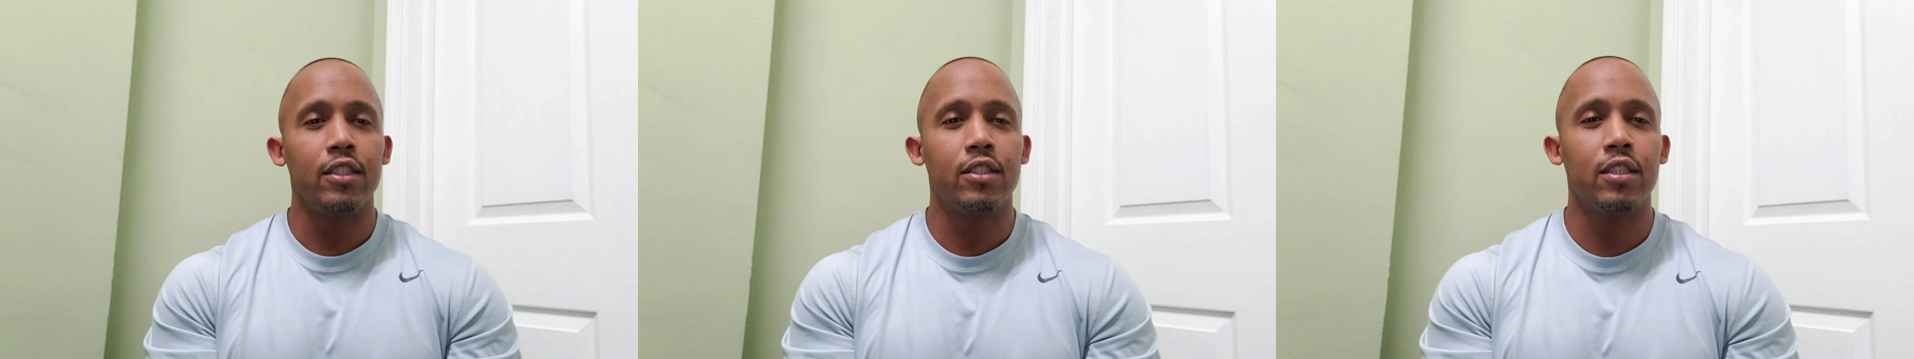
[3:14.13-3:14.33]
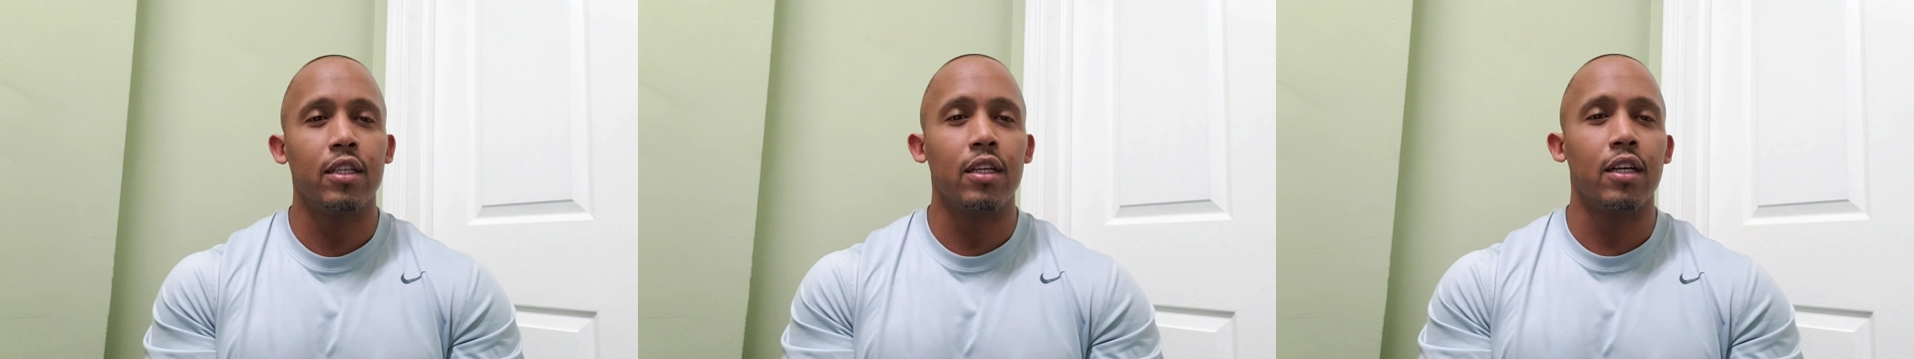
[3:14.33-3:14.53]

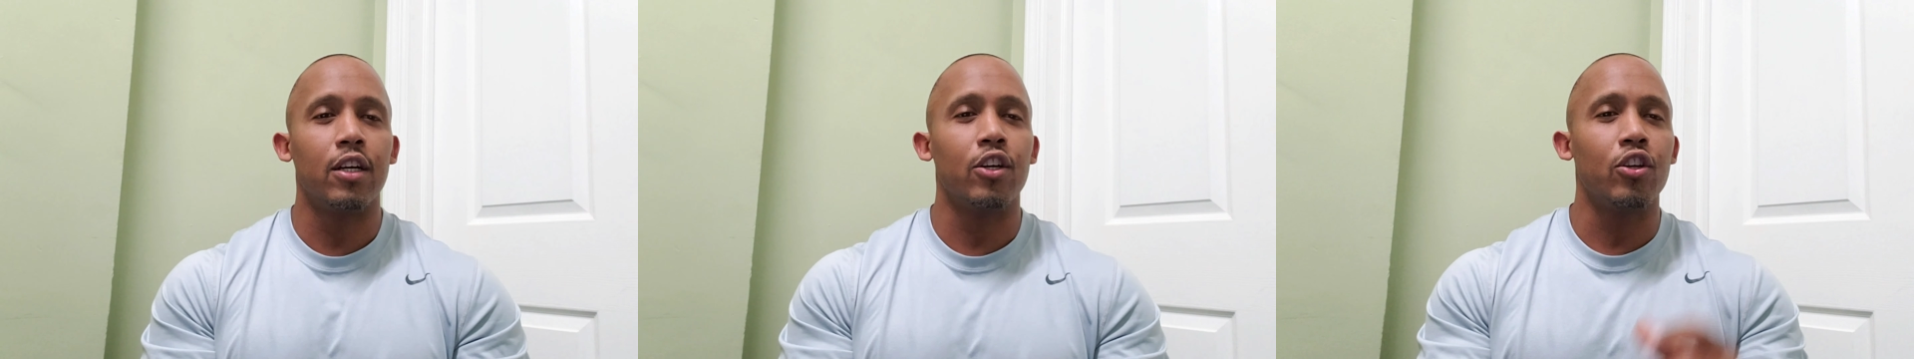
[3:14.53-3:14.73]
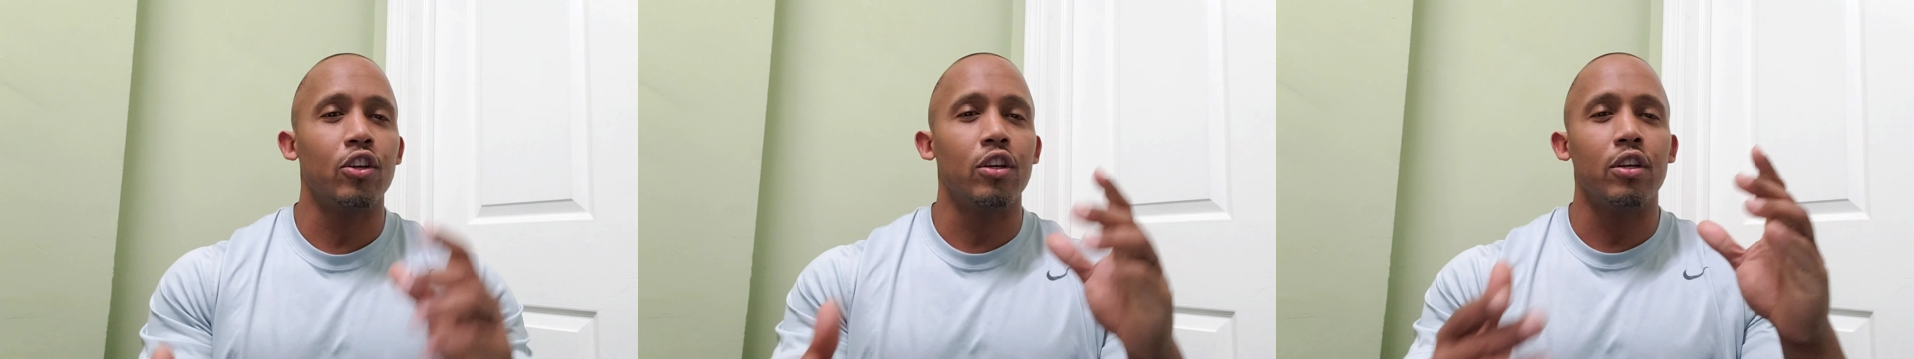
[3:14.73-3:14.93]

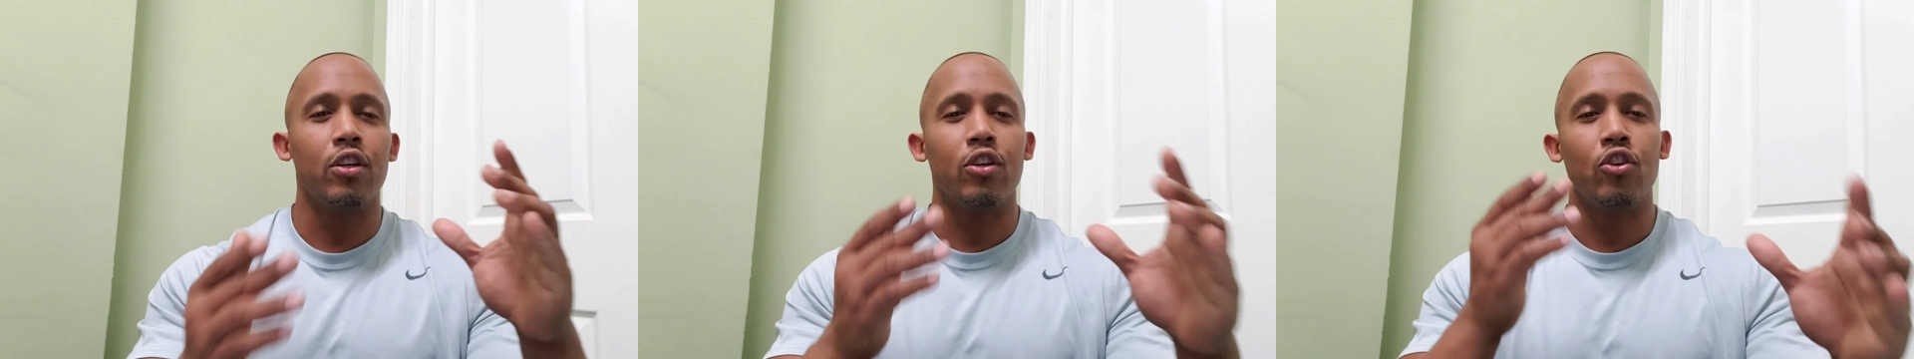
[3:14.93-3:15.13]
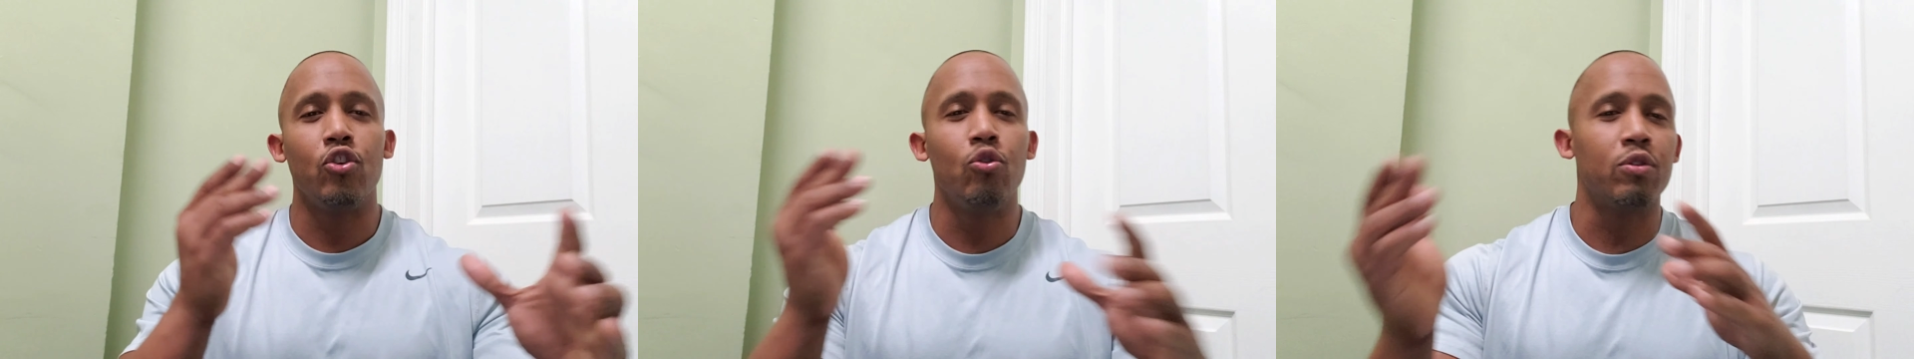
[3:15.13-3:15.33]
to
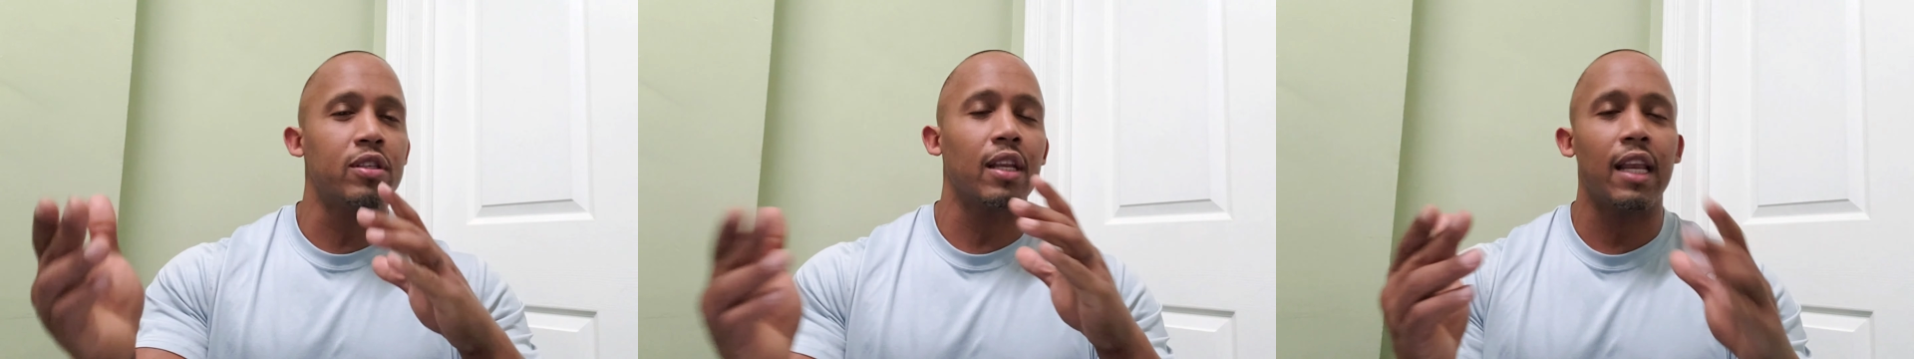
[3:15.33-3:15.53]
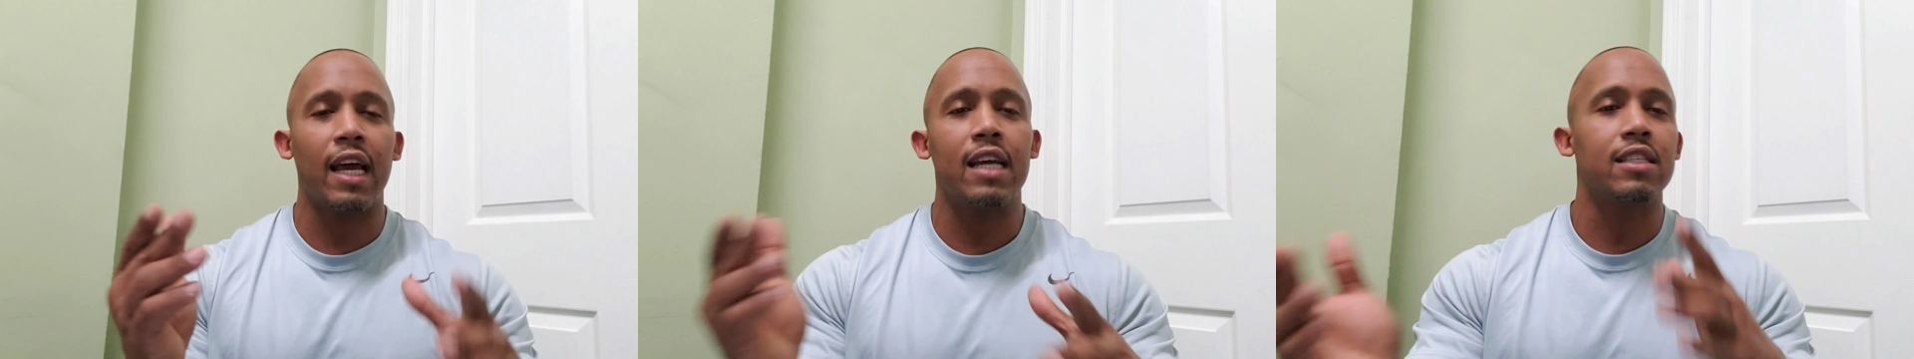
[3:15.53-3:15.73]

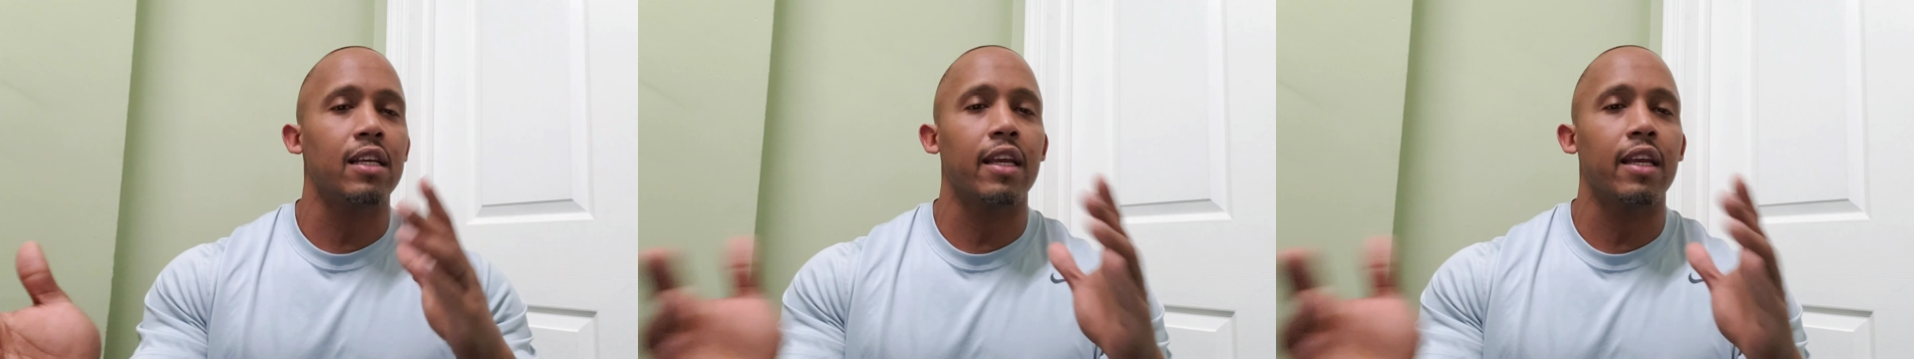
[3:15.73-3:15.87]
utilize